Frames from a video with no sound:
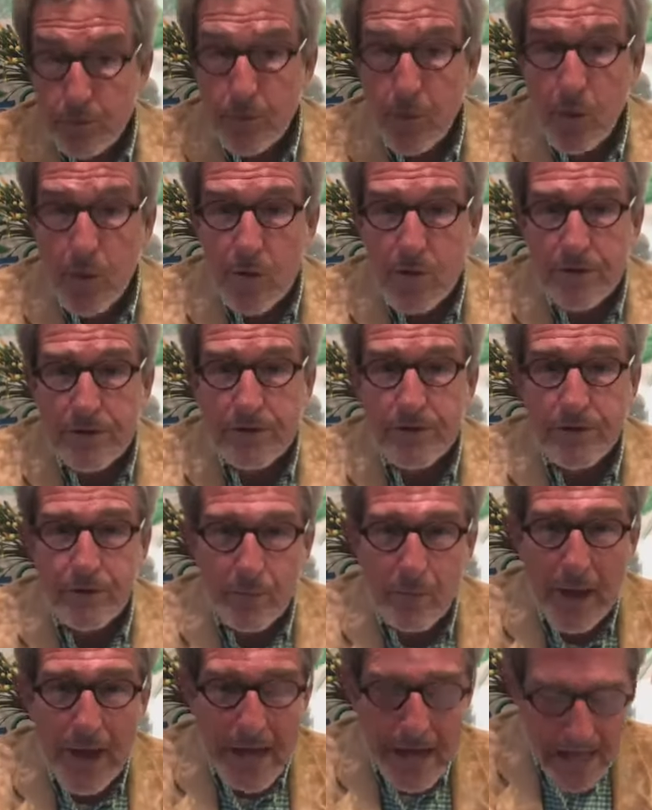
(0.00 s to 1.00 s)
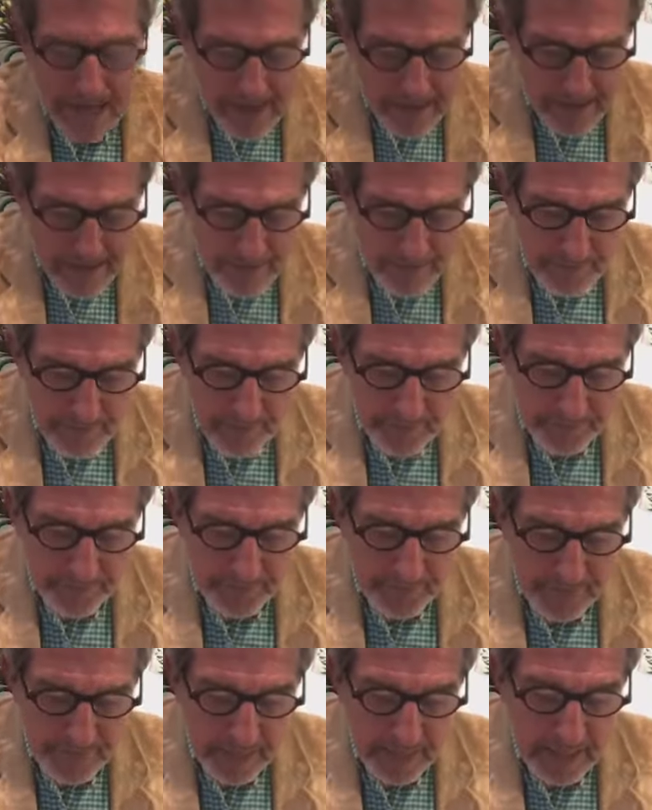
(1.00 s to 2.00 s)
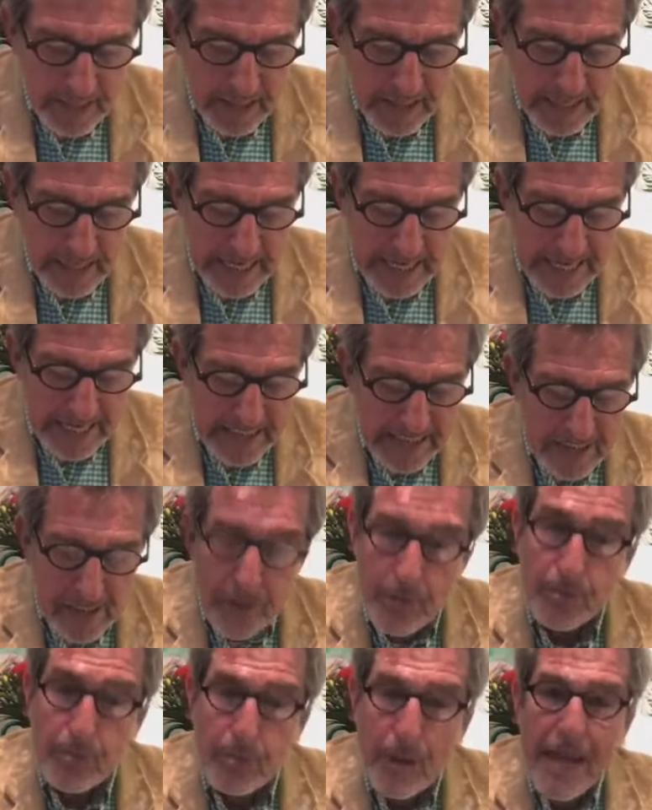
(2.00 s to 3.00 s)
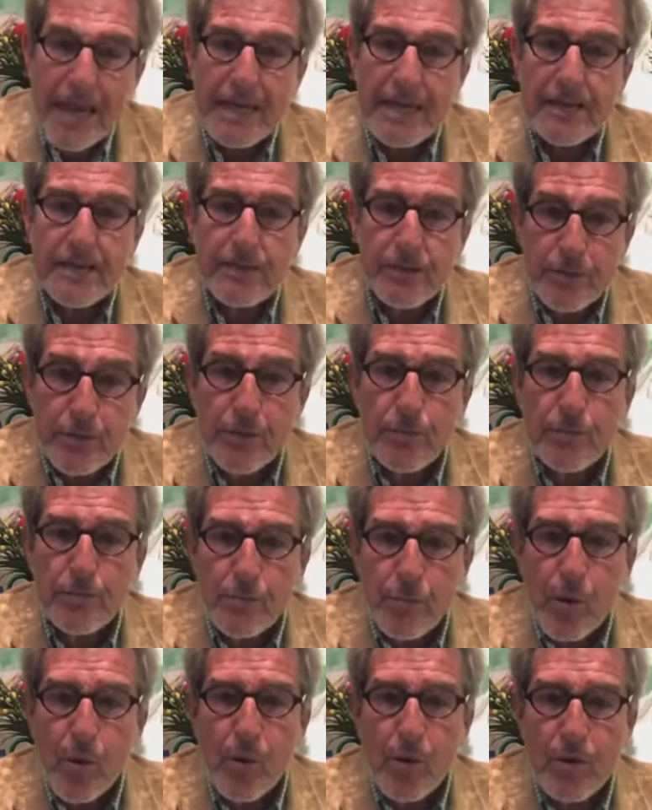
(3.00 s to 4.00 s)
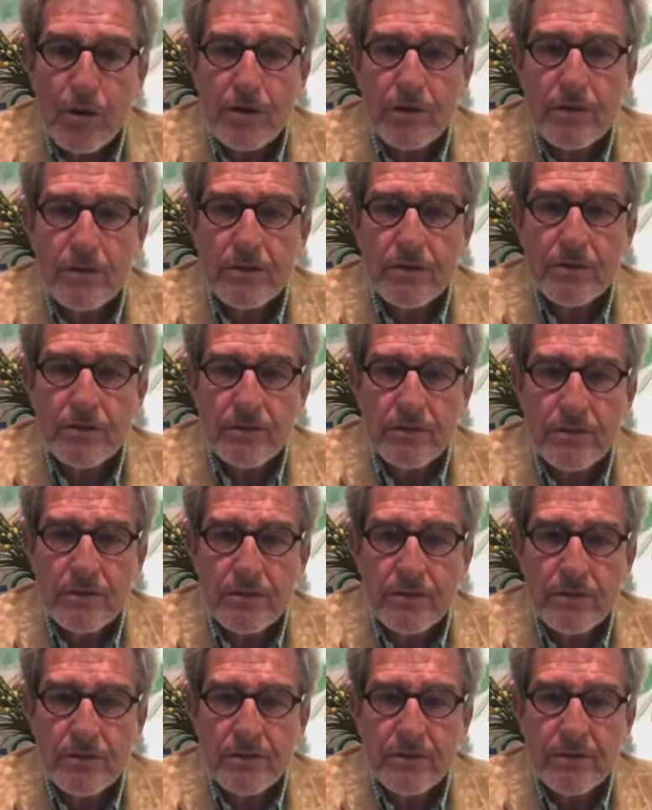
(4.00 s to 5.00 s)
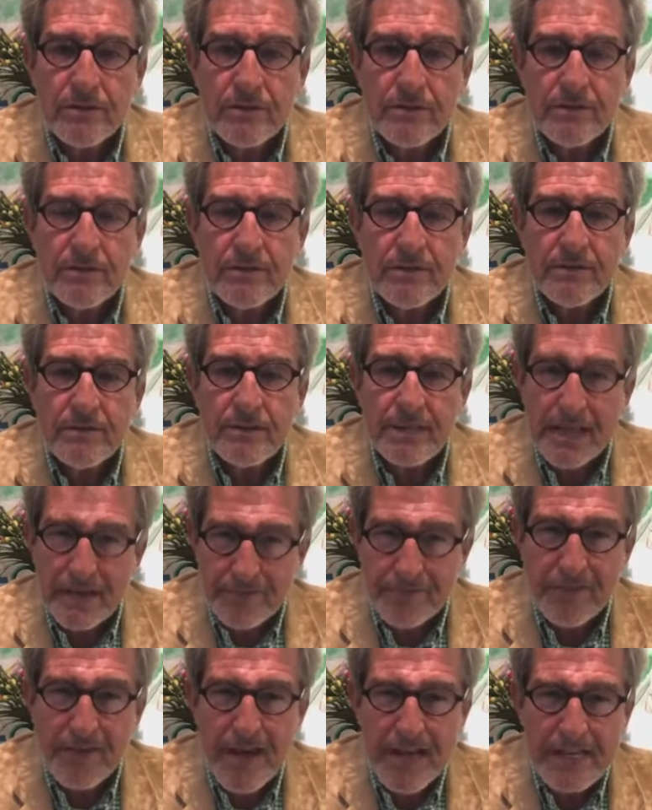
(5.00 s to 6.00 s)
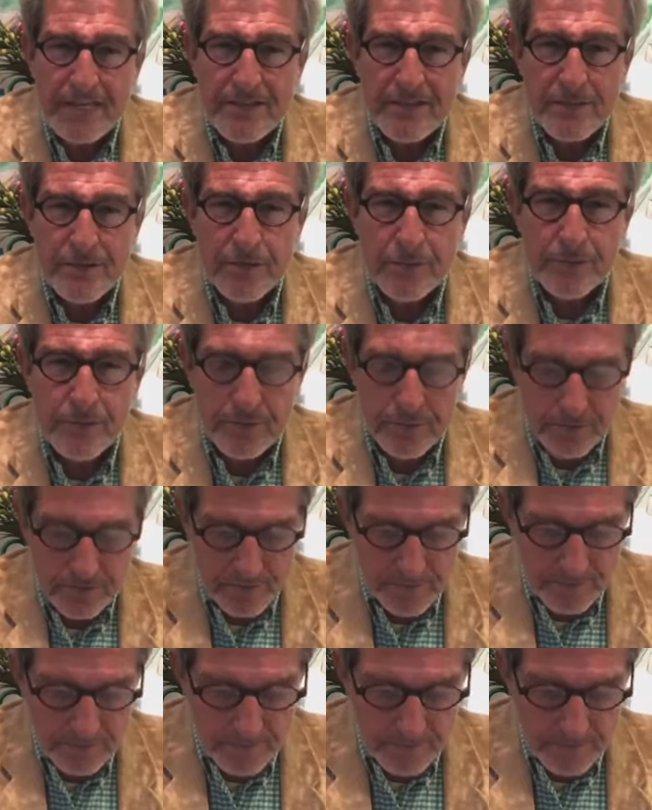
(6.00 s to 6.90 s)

to walk the way, it's the way you walk that finds you.